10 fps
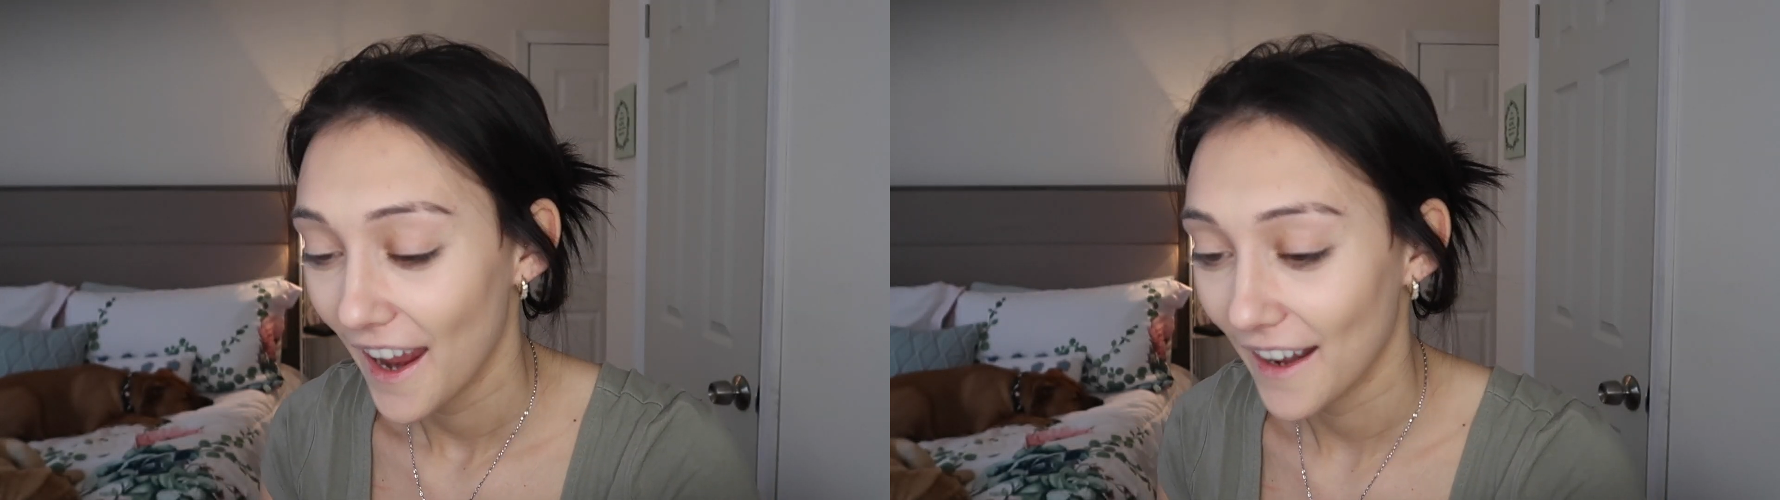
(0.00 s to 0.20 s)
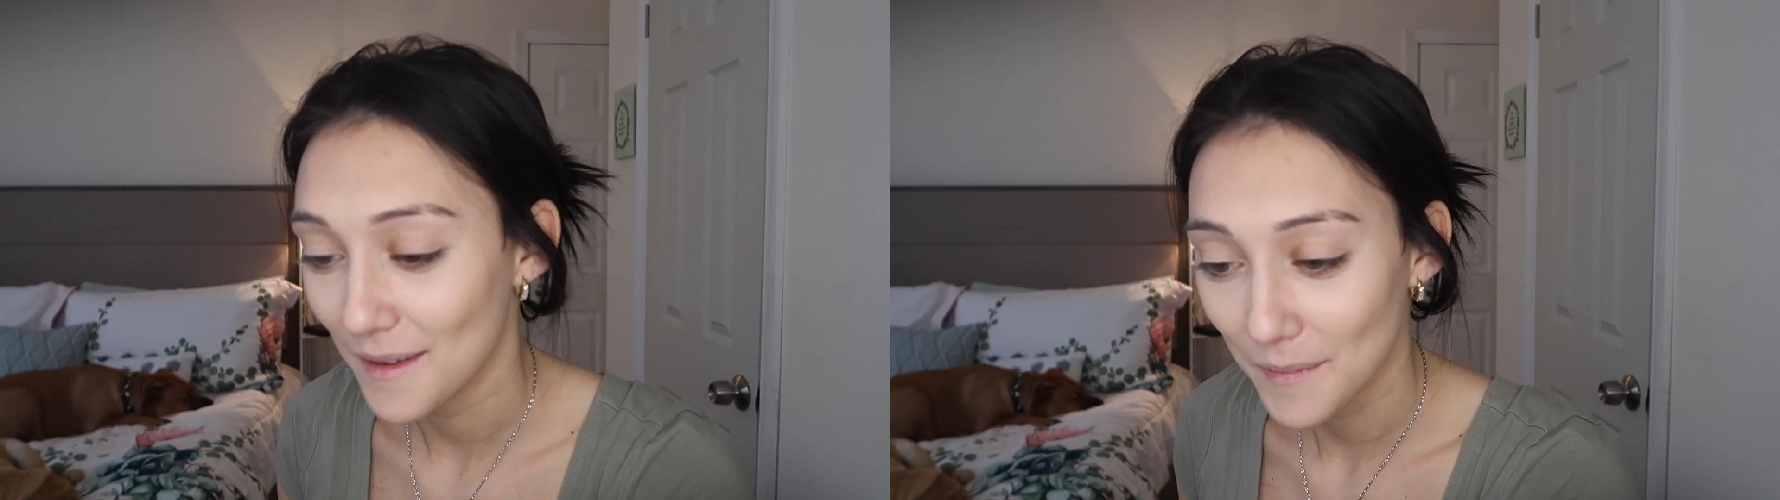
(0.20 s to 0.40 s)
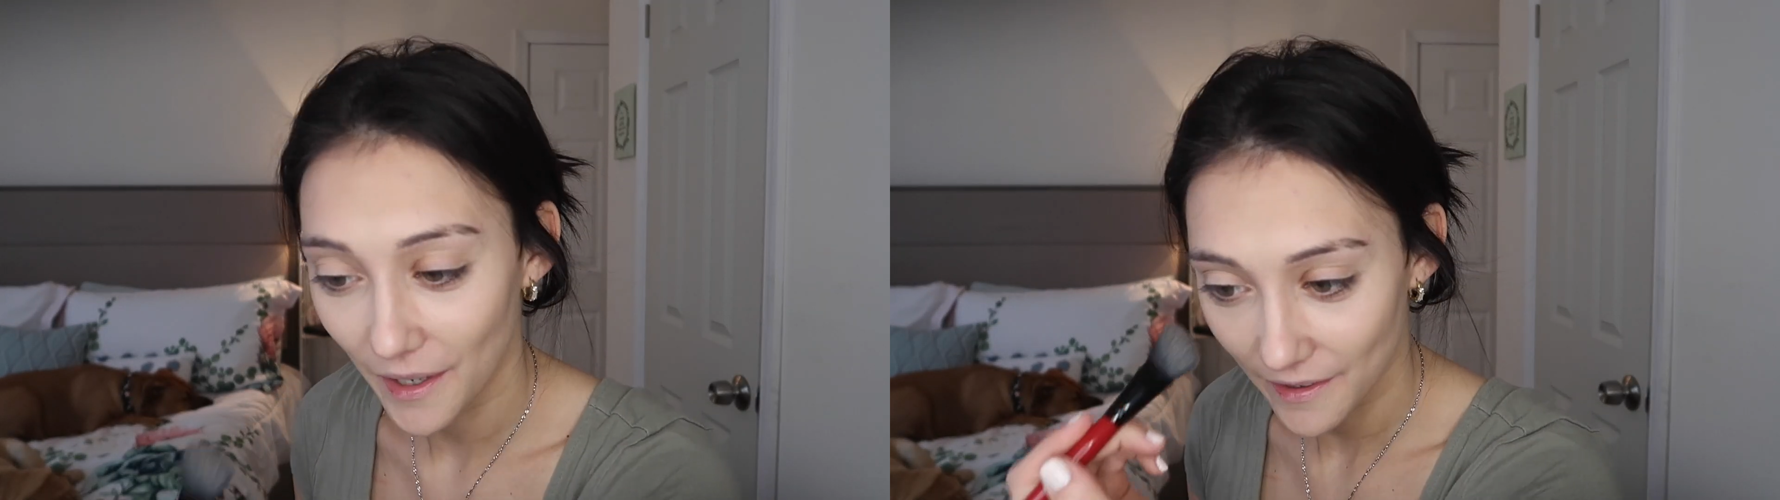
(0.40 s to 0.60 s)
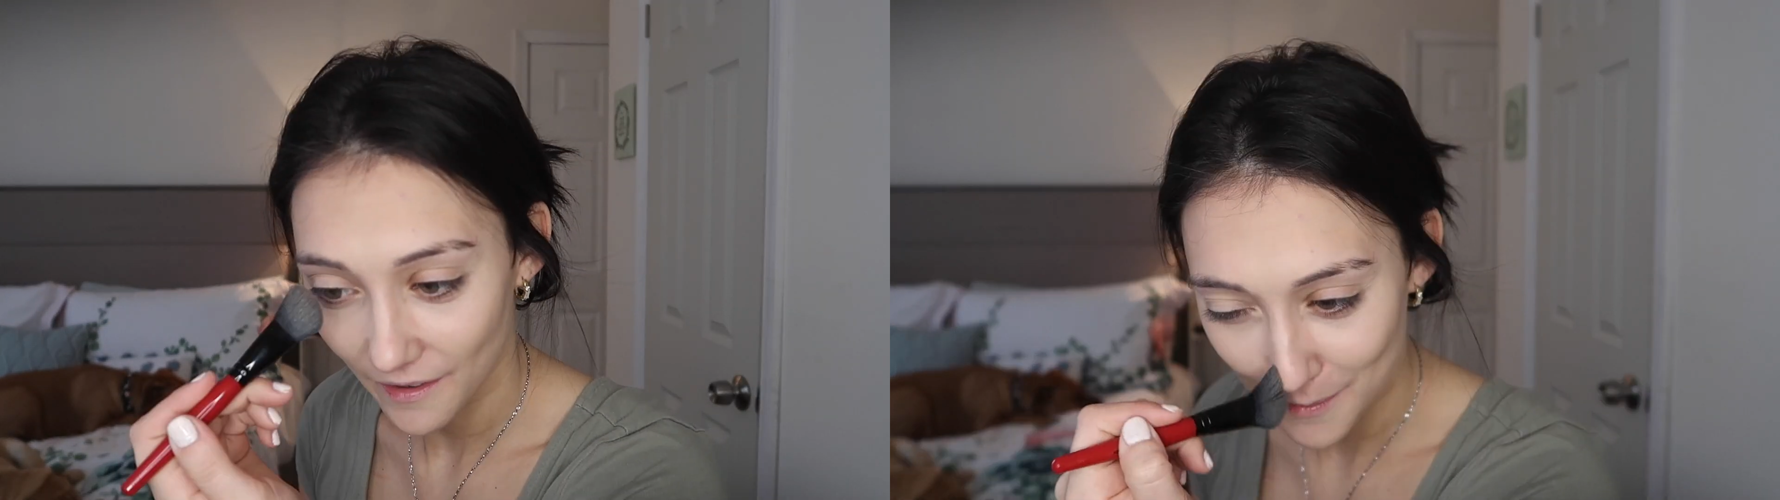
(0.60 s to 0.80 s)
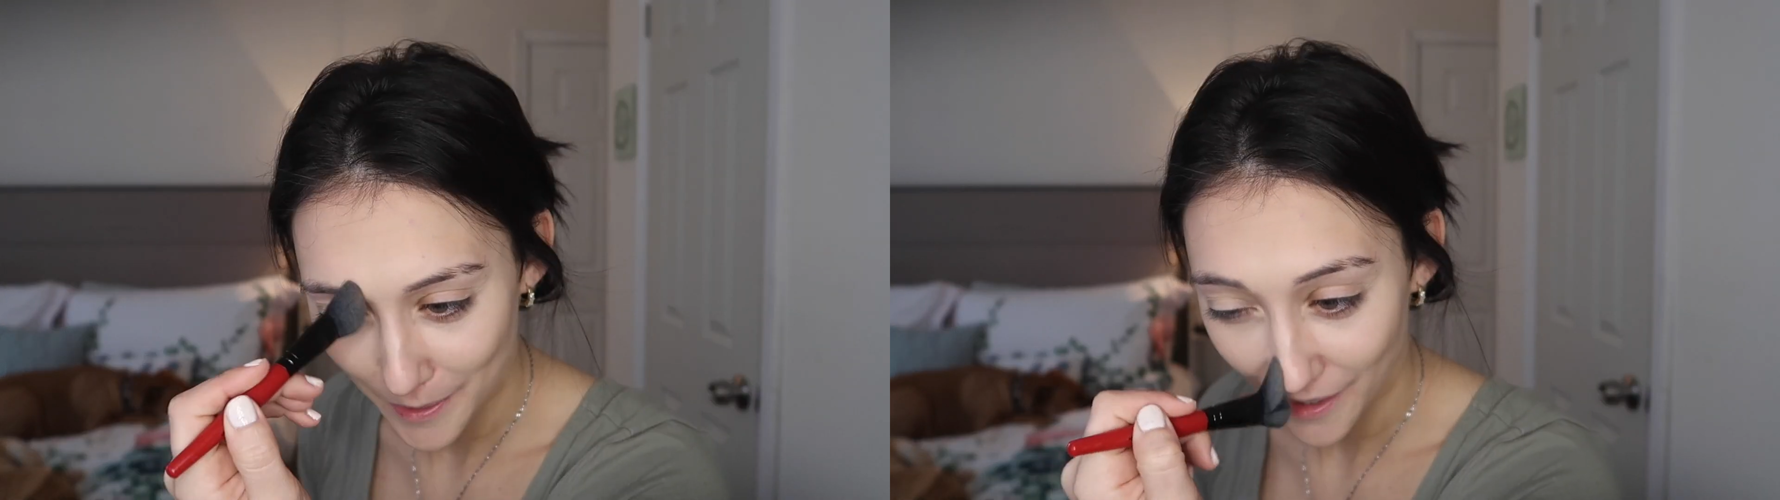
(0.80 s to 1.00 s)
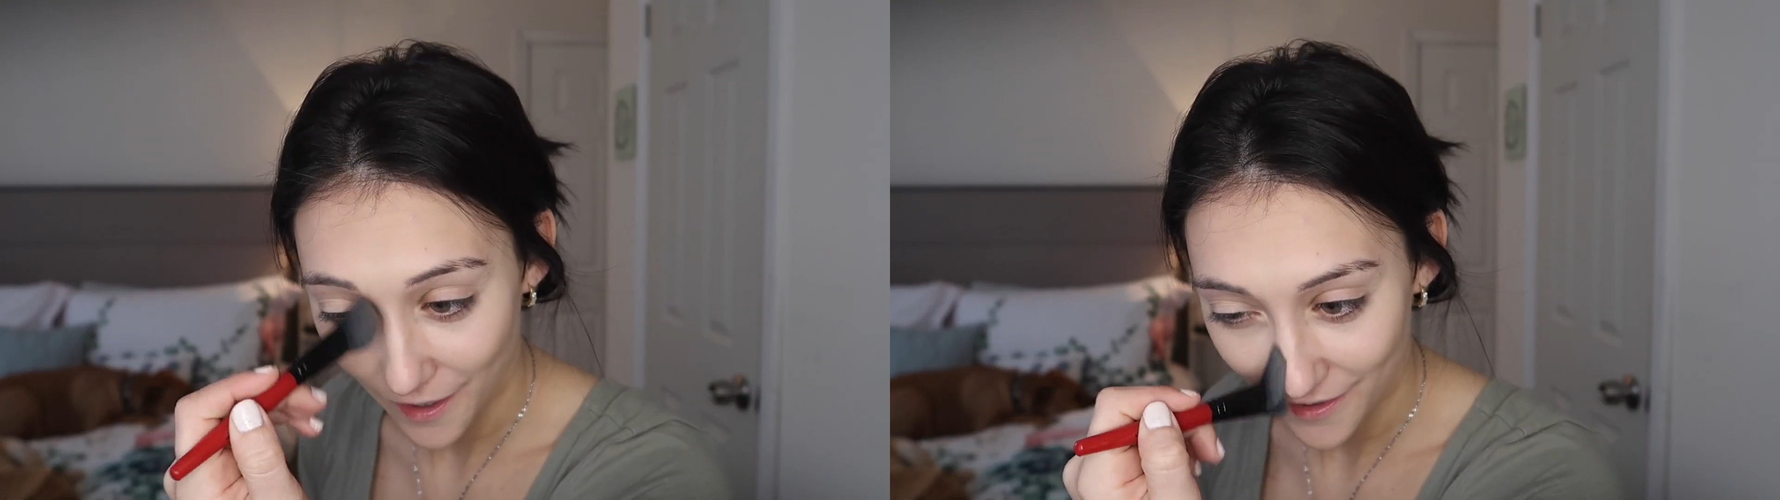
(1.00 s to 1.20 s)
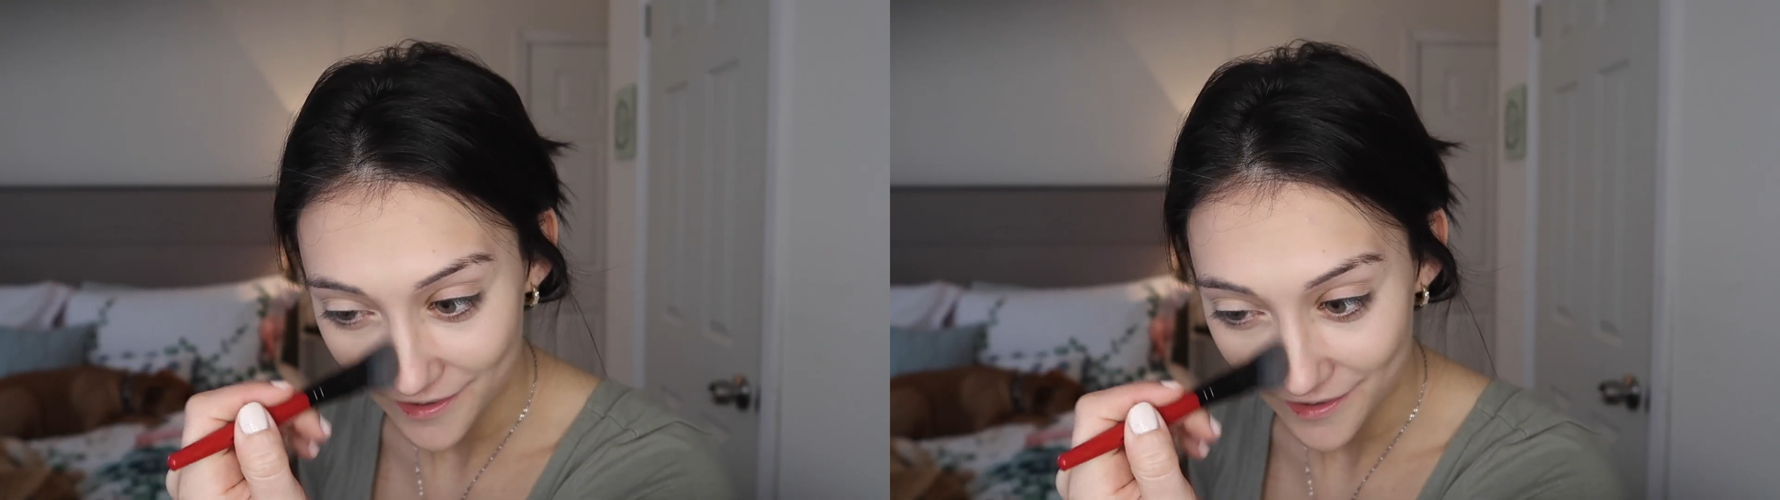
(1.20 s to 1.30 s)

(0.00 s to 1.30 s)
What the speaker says: and I'm like, oh my god,